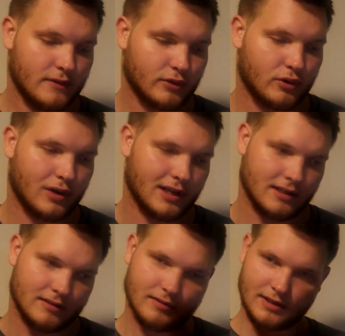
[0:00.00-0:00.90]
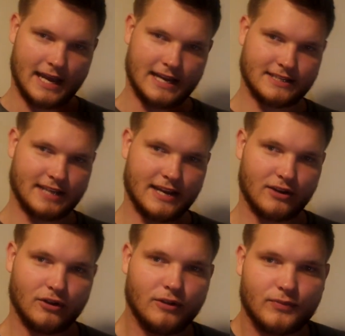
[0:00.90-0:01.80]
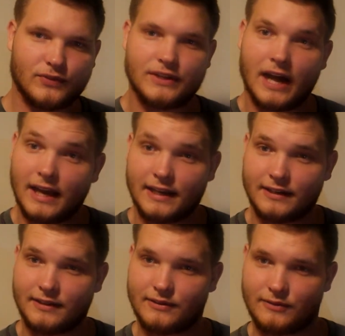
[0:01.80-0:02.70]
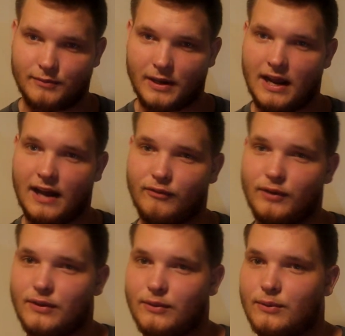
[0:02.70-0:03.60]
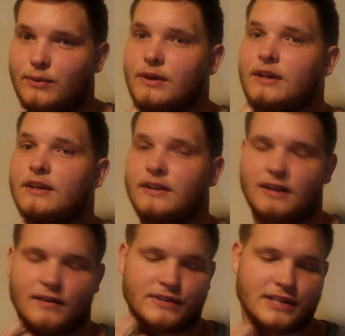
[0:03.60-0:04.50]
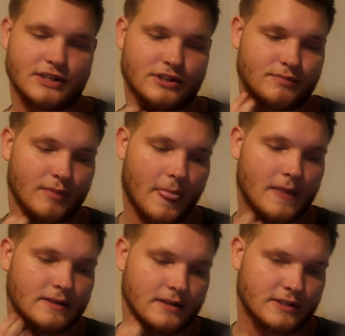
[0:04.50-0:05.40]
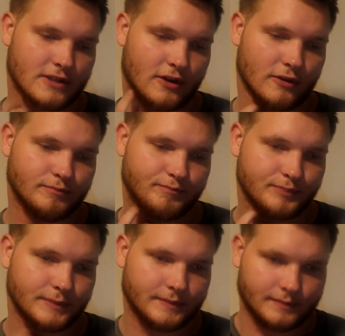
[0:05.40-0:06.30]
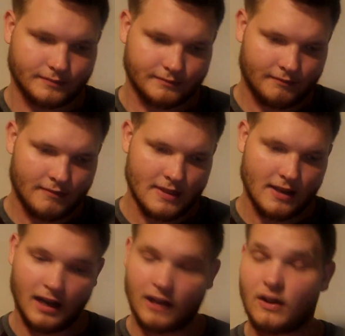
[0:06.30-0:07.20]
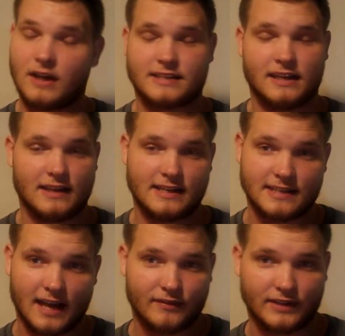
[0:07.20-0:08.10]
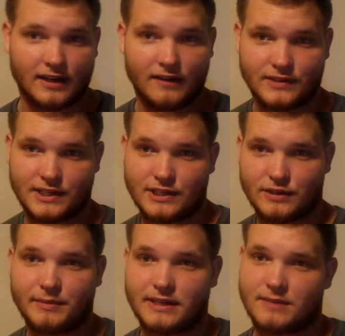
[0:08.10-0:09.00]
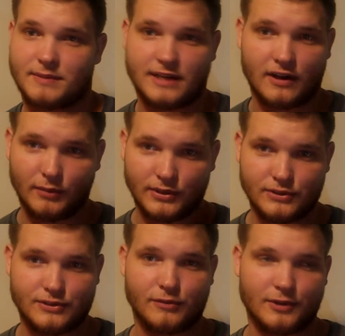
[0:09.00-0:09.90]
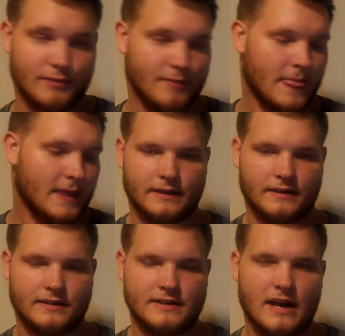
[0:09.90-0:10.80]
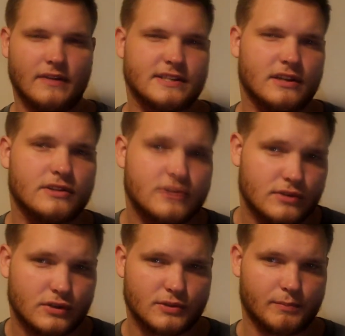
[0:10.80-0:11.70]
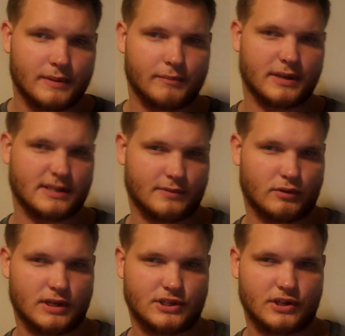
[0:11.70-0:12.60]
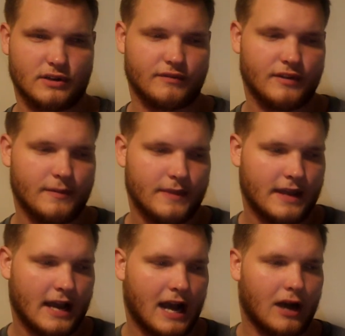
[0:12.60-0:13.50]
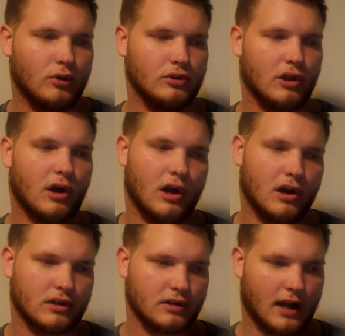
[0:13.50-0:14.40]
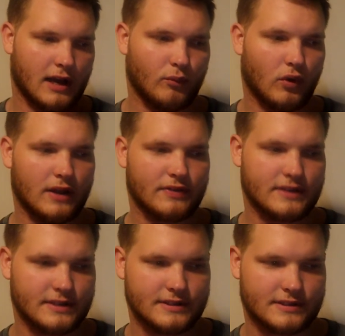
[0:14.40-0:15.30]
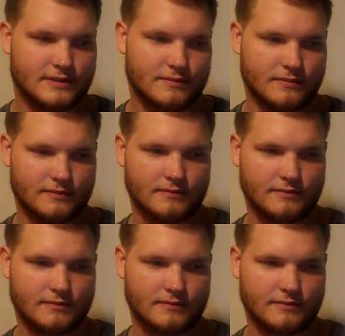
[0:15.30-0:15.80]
recording Ed's angle, died about halfway through the conversation. So I lost that last half of the conversation because I'm a terrible YouTuber. Now this also sort of brings up the question of how long I want these